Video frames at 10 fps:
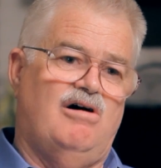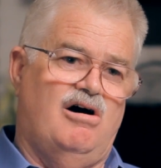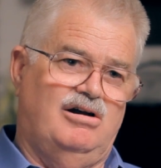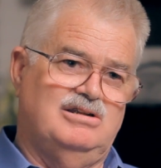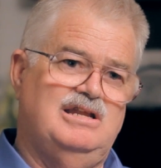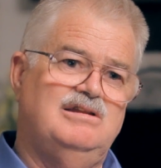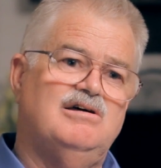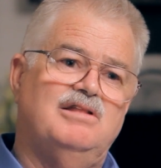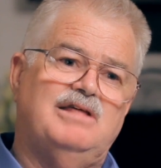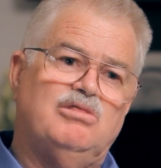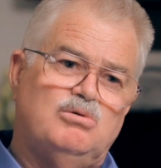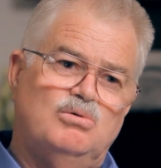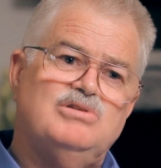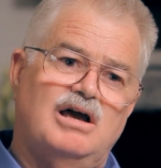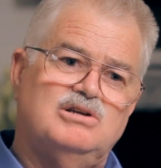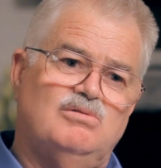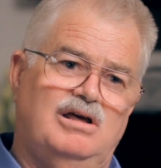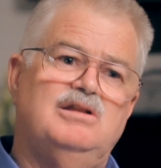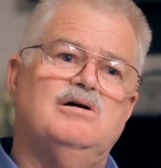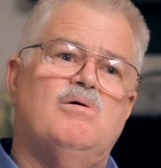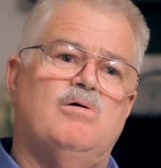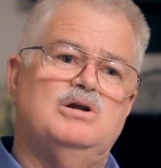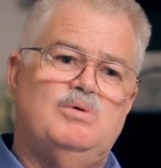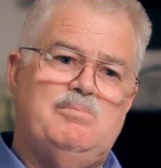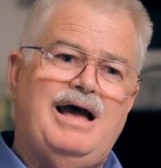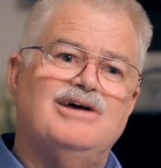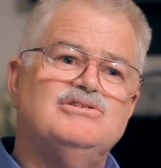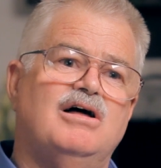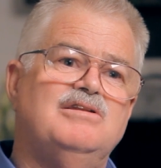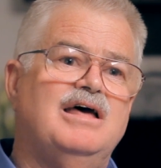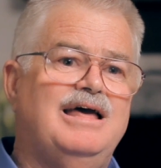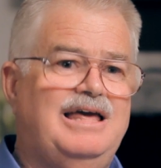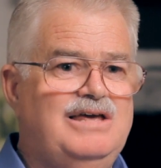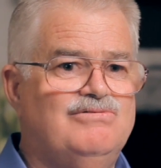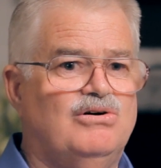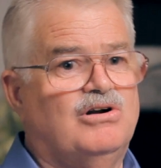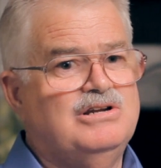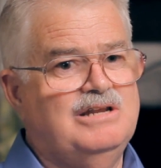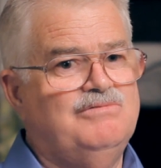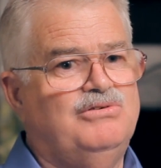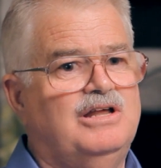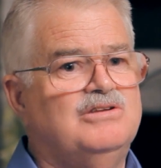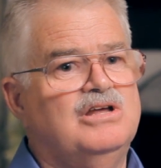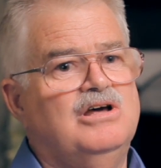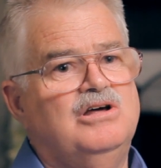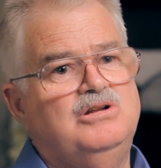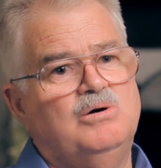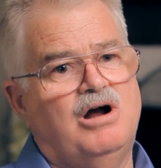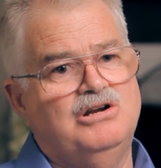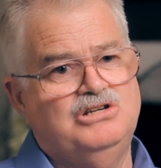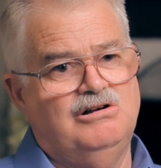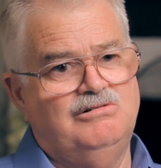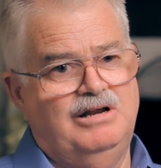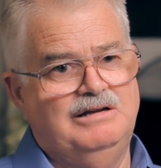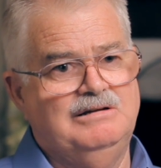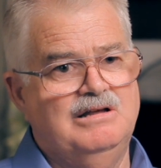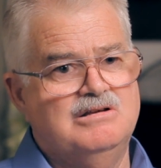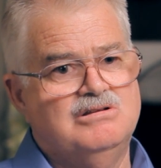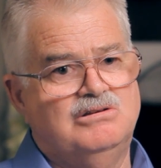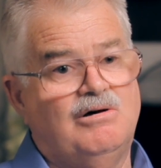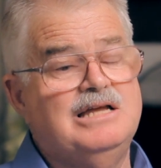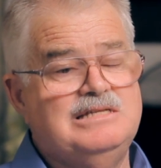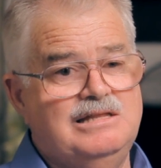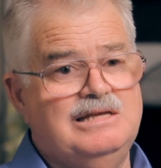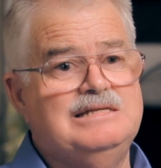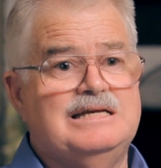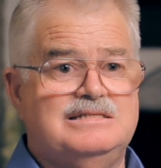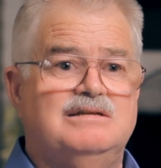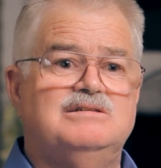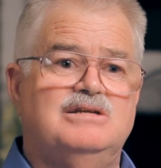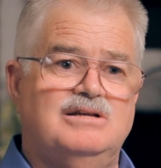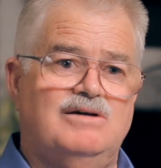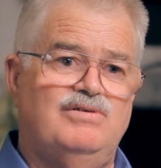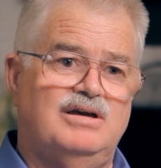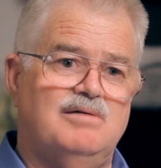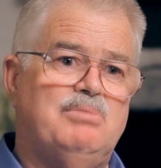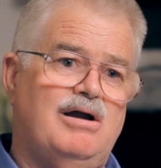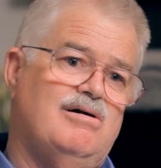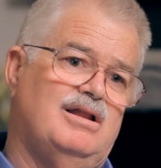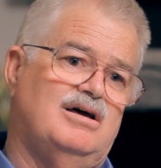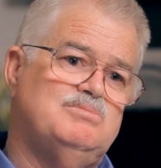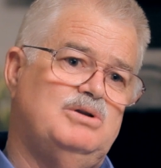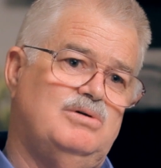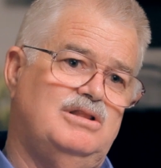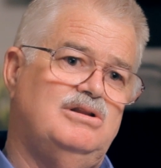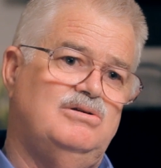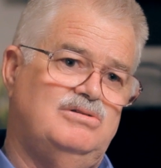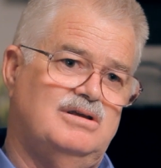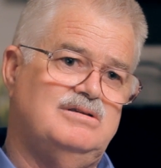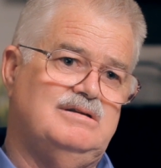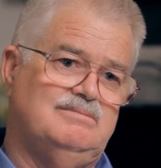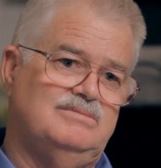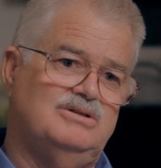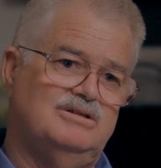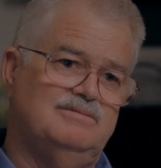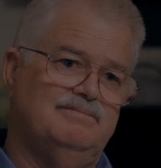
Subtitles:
Augustine taught that through sexual intercourse we pass on evil or sinfulness to our children. So I see these as significant parallels between the two systems.